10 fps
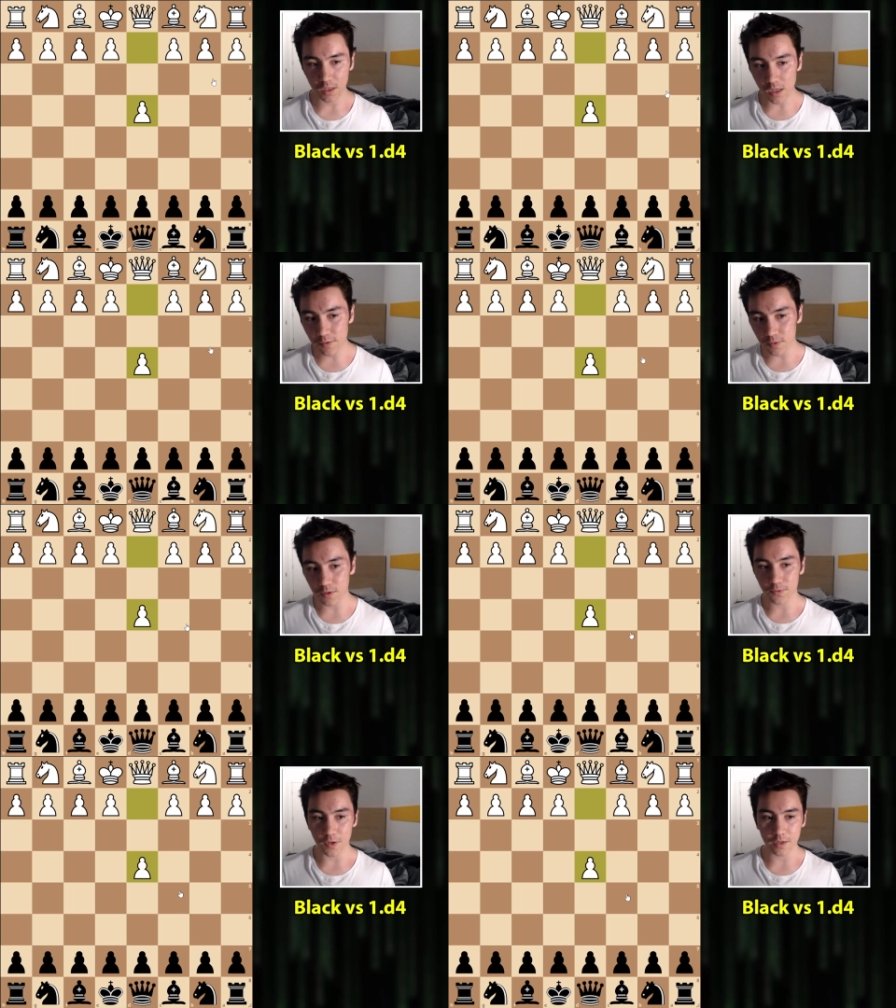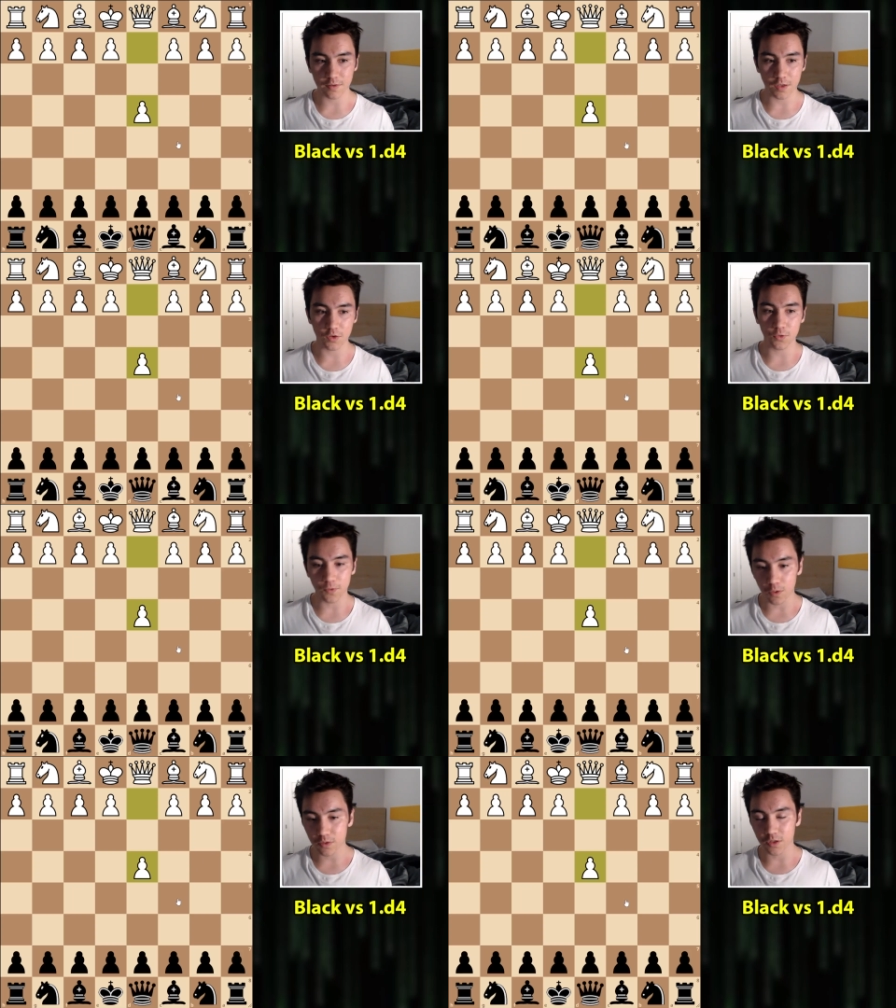even if like say you
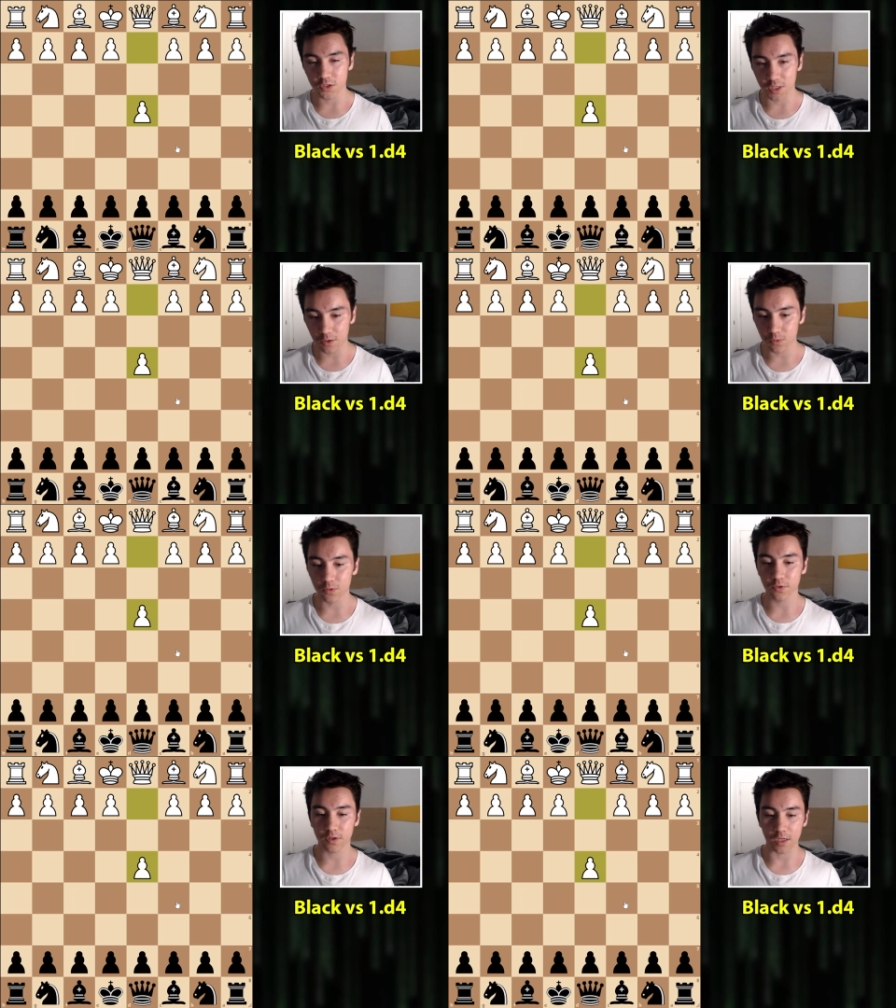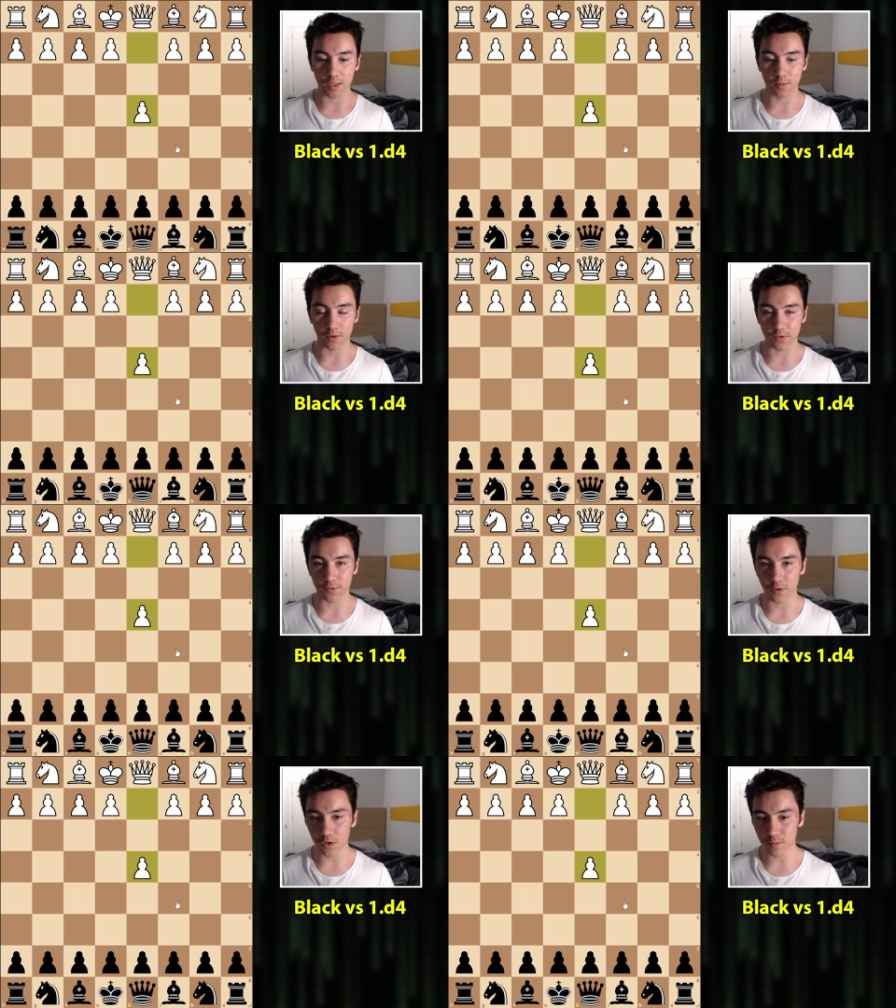follow the general scheme of
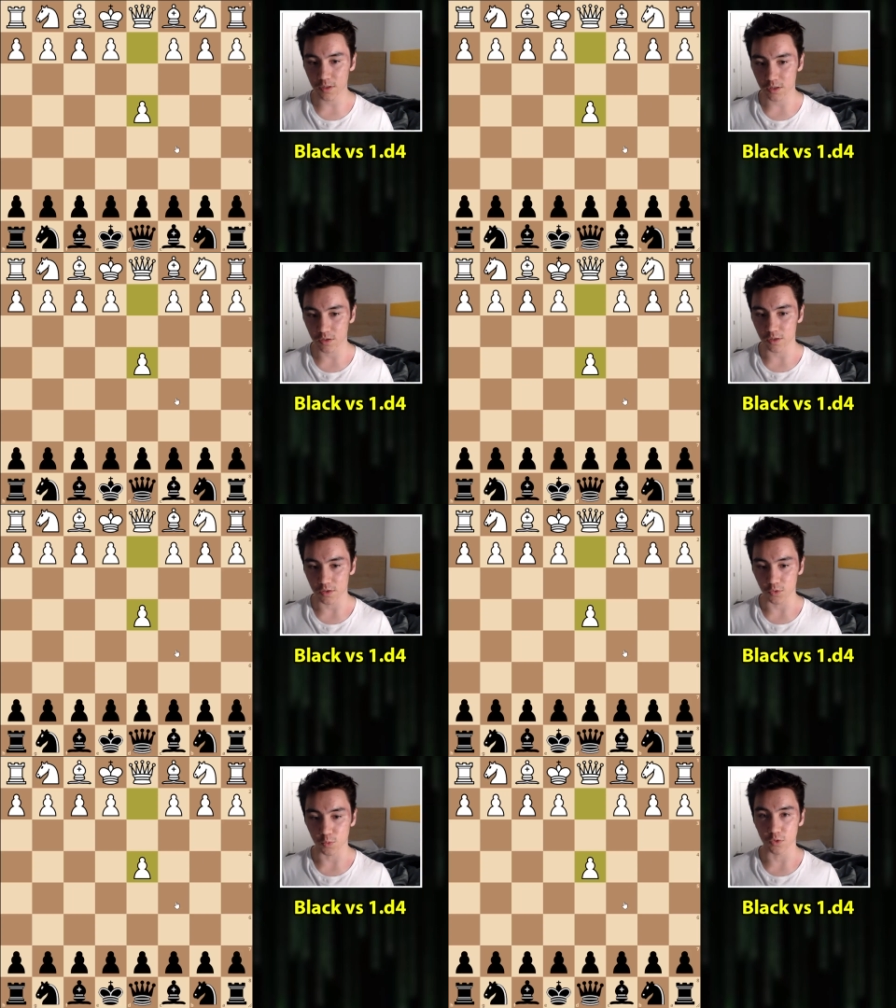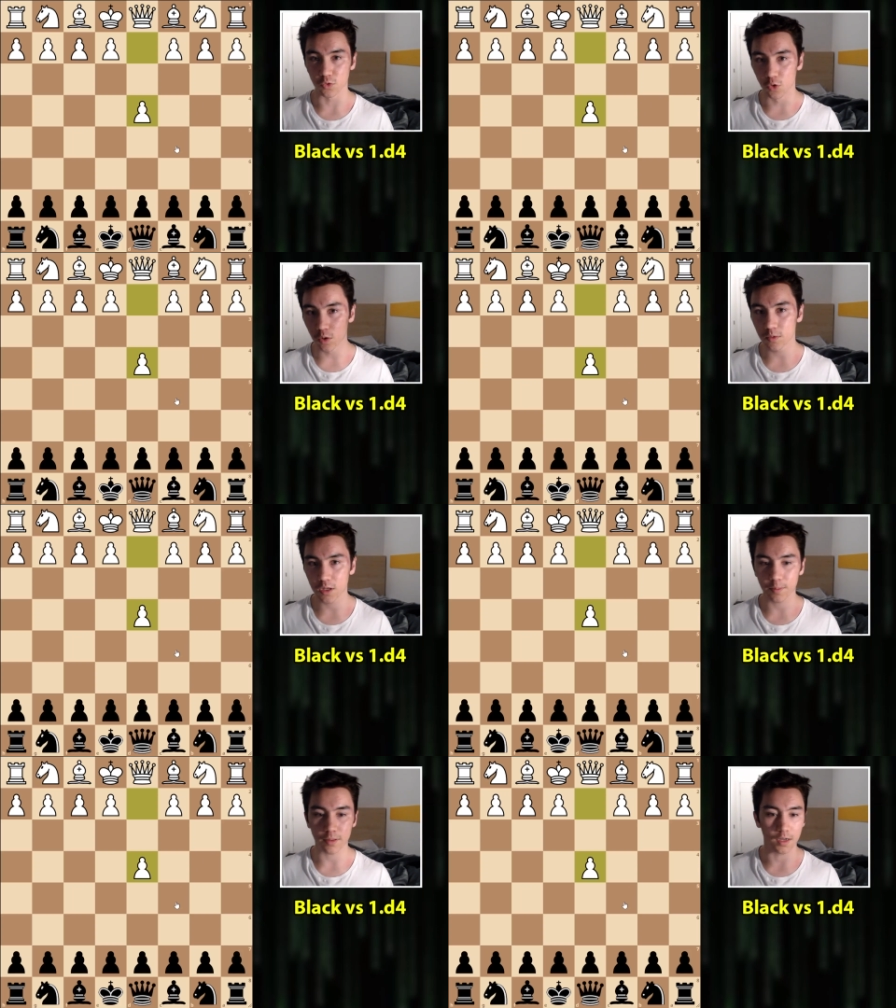development that you would
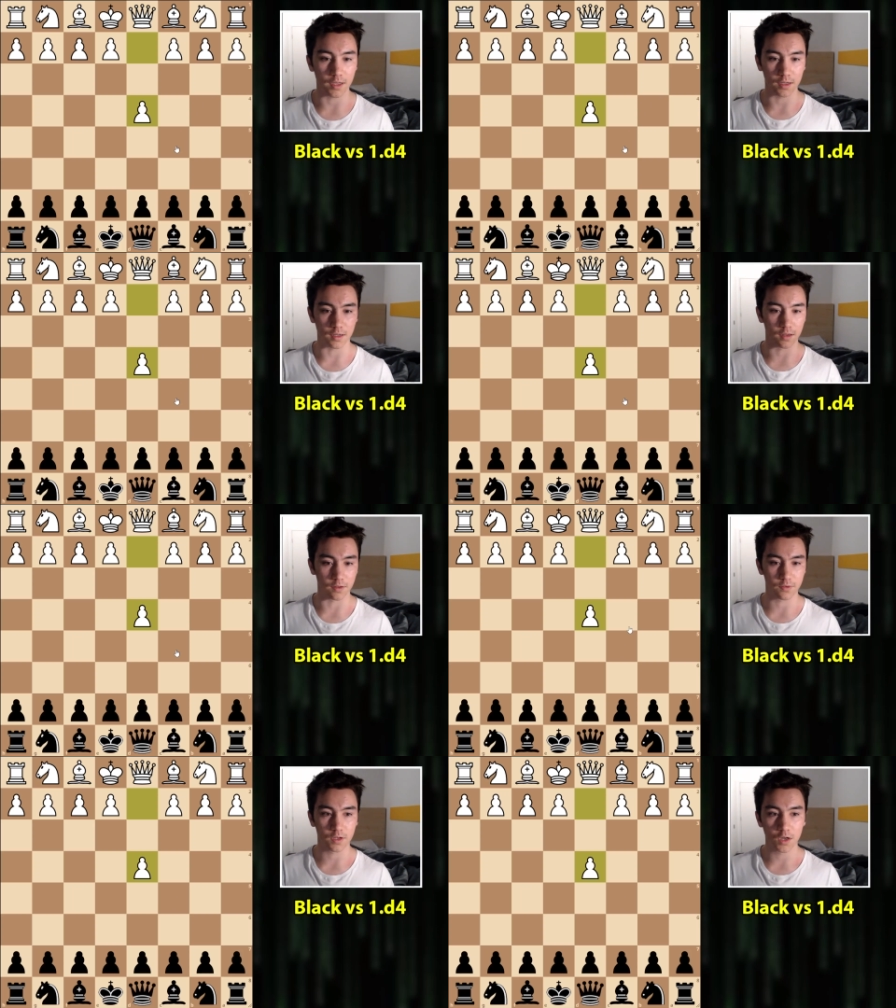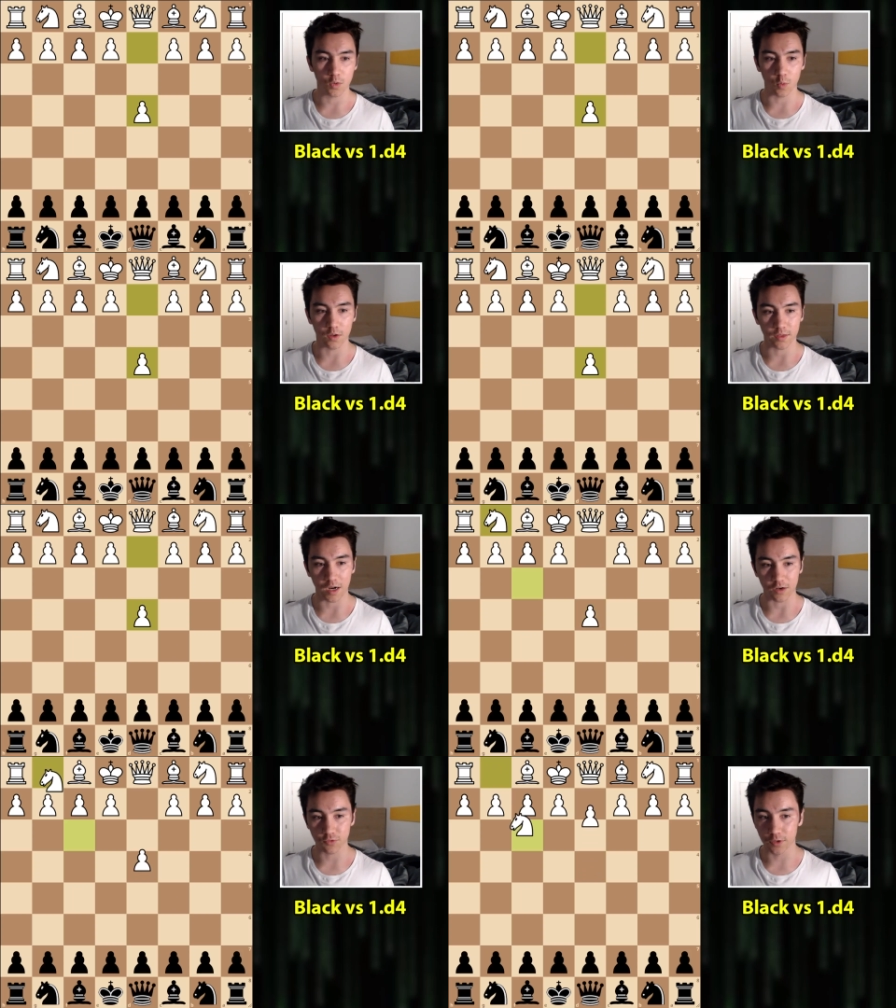normally play against
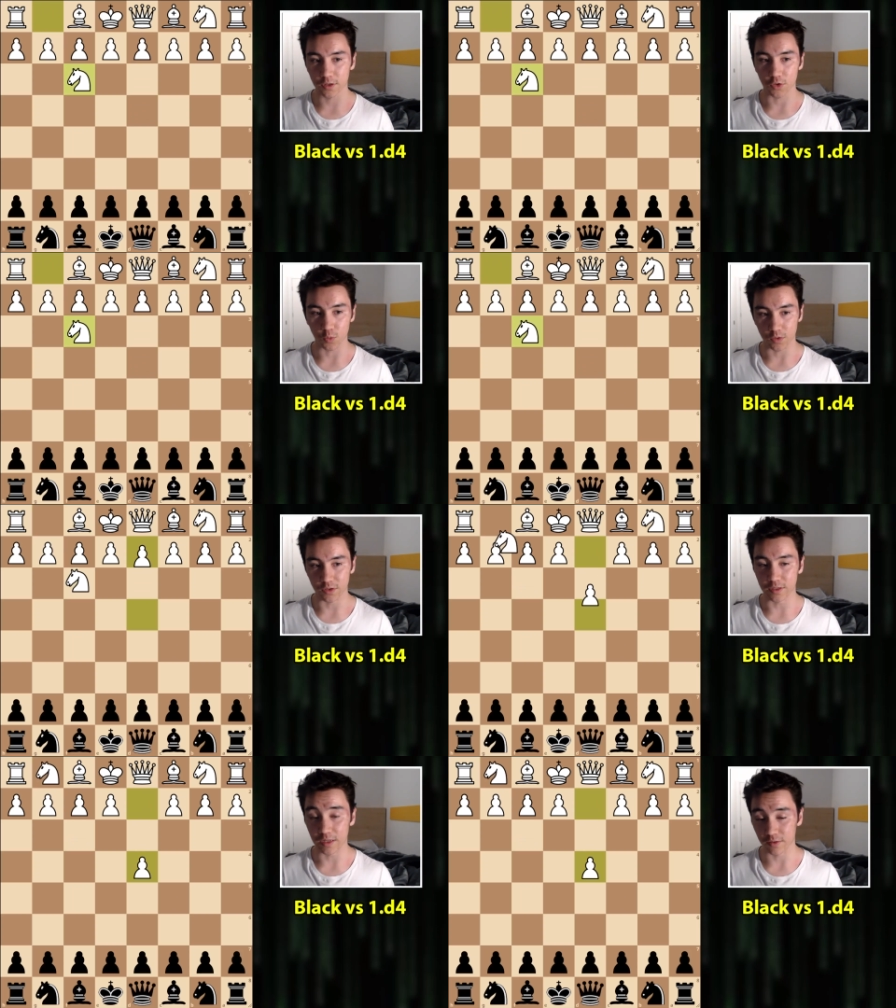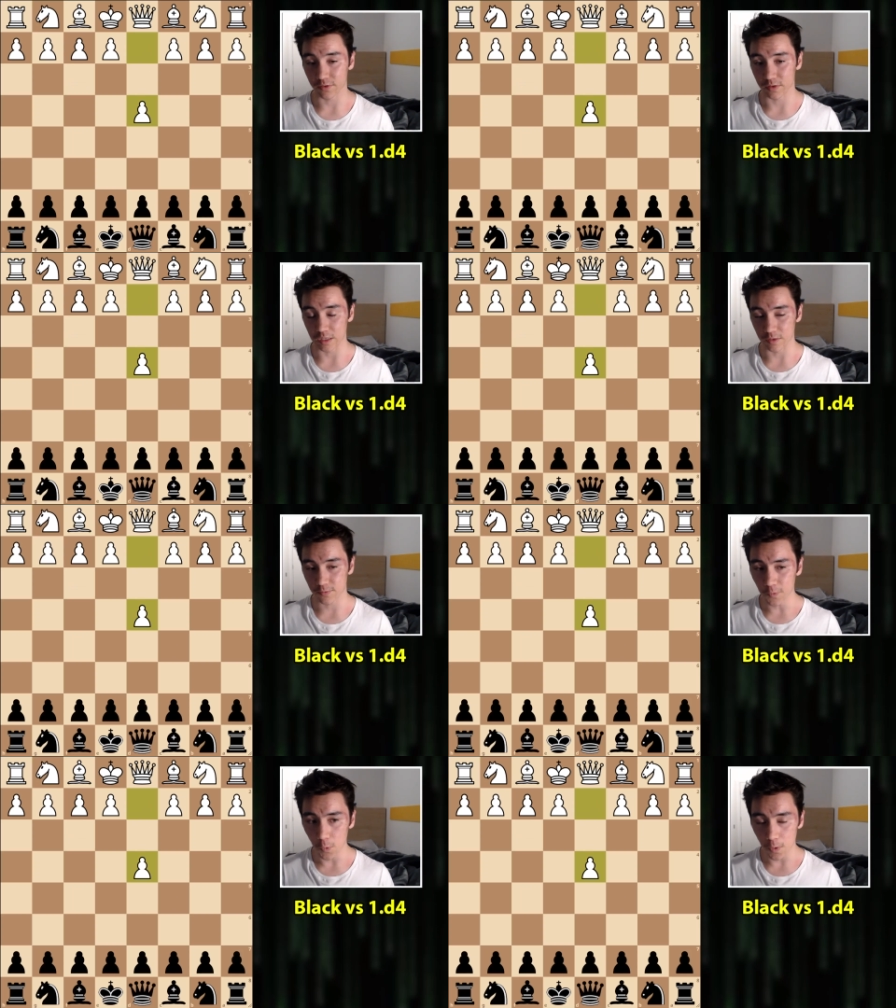1.Nf3, that you would against
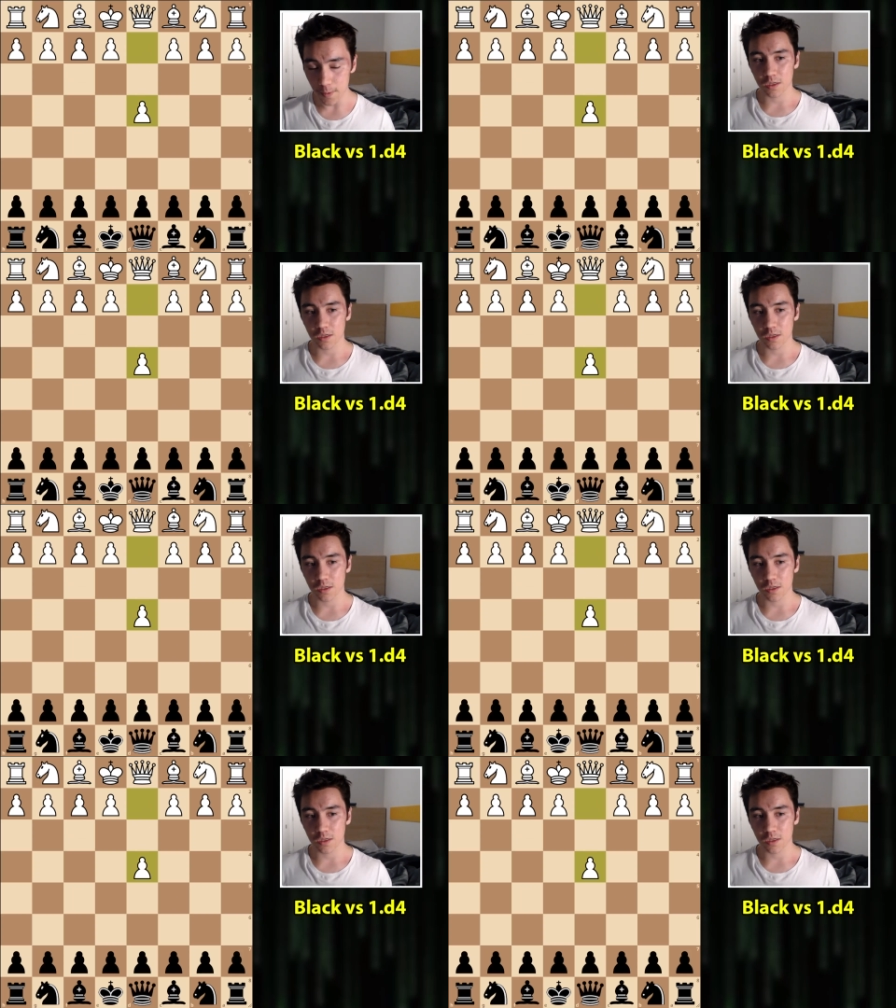d4,